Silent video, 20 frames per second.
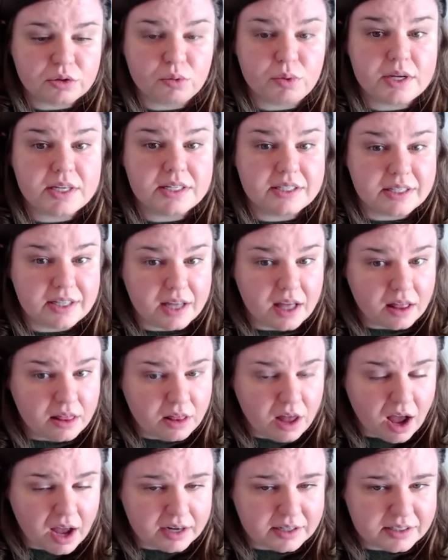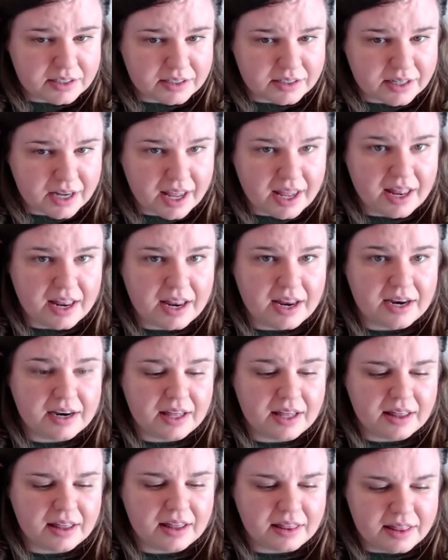we see a lot in
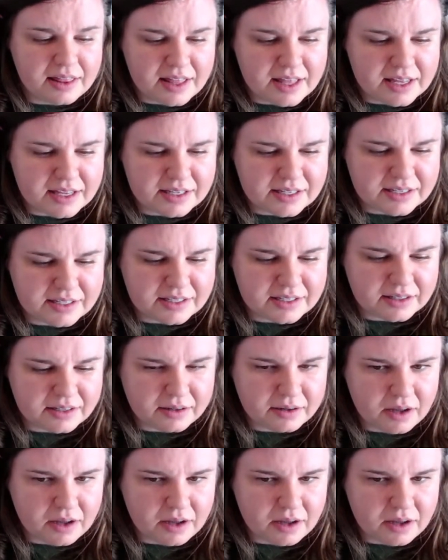this